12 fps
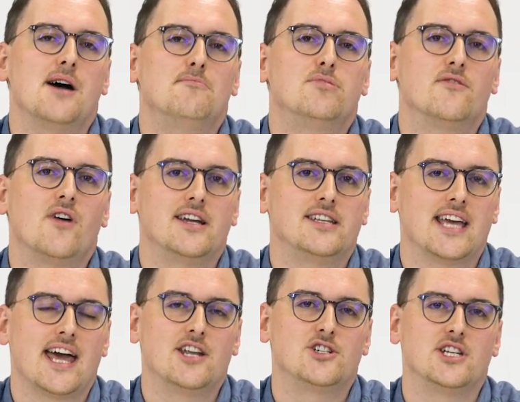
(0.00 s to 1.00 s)
providing
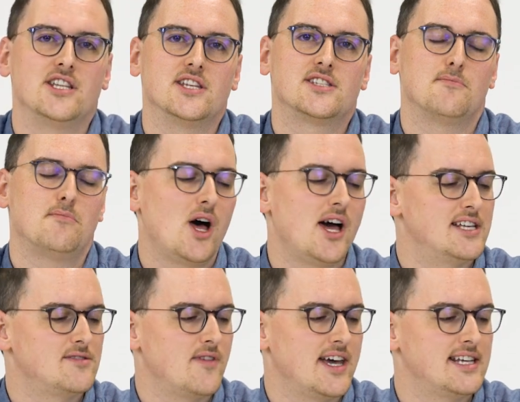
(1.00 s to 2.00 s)
energy that
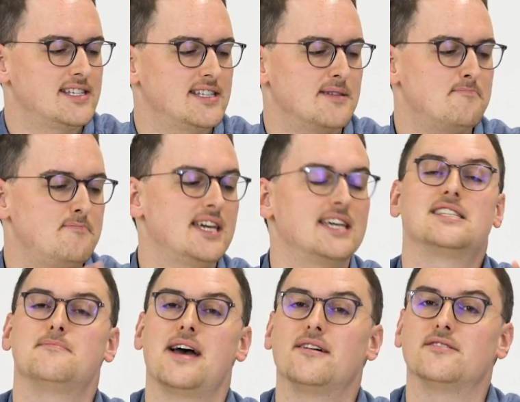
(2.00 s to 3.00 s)
suppliers face. And the
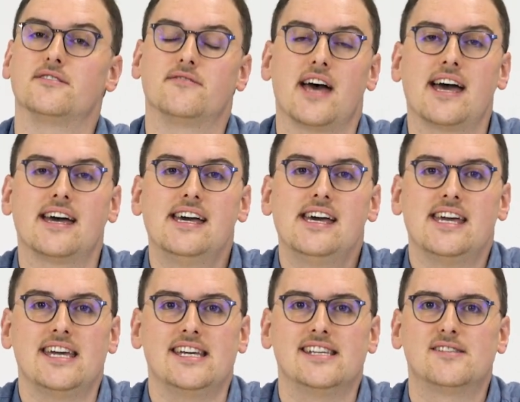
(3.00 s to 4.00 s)
biggest amount of that
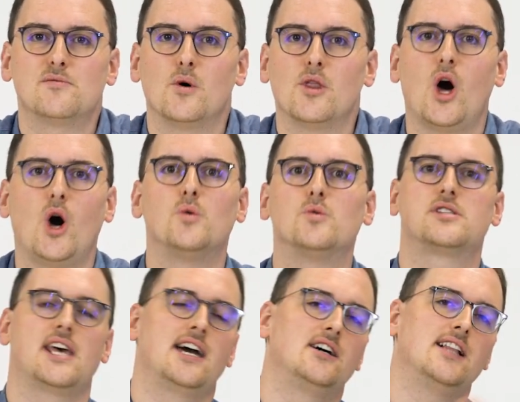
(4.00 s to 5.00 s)
is what the
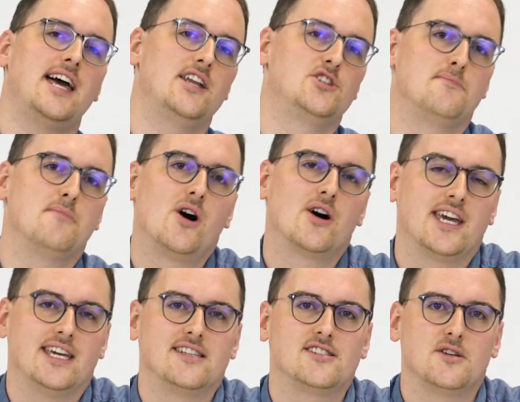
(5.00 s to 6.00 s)
wholesale energy
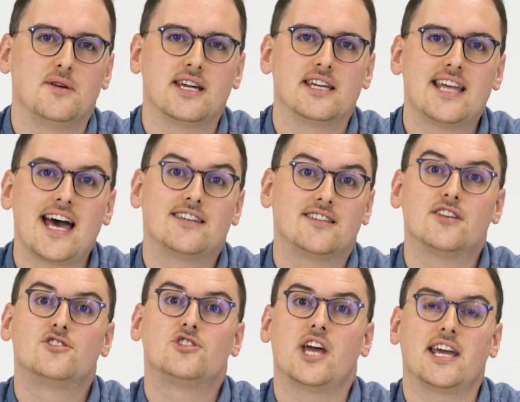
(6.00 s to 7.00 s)
market is doing, and that
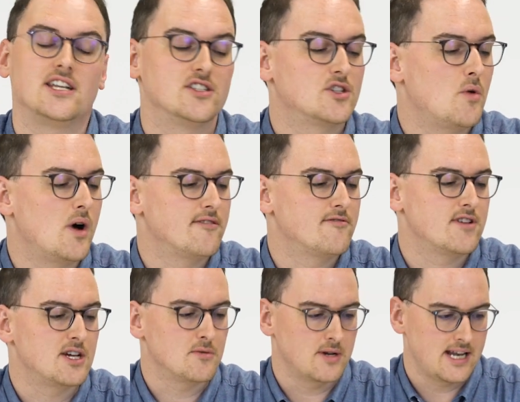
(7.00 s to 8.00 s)
does change quite
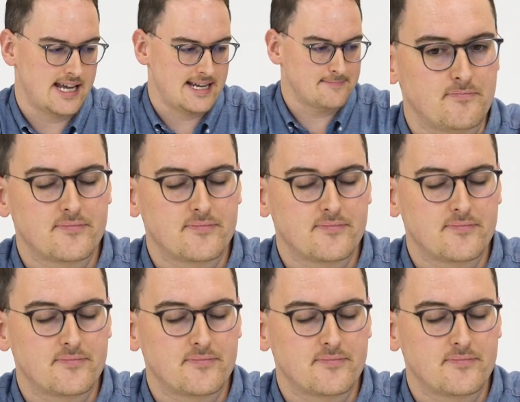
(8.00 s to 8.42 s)
frequently.